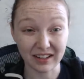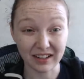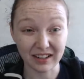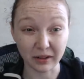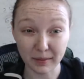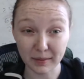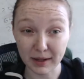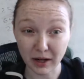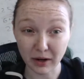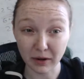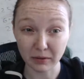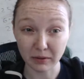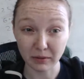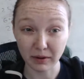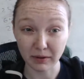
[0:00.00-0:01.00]
So let me
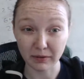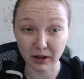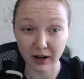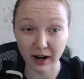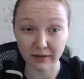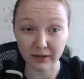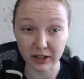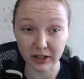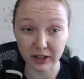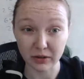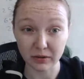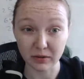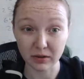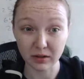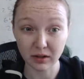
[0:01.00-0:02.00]
know if you're having
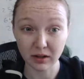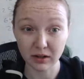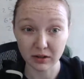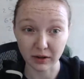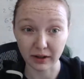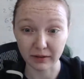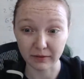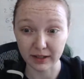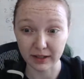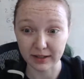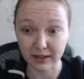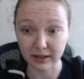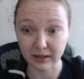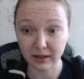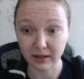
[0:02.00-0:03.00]
issues so I can fix
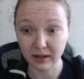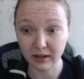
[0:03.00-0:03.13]
it.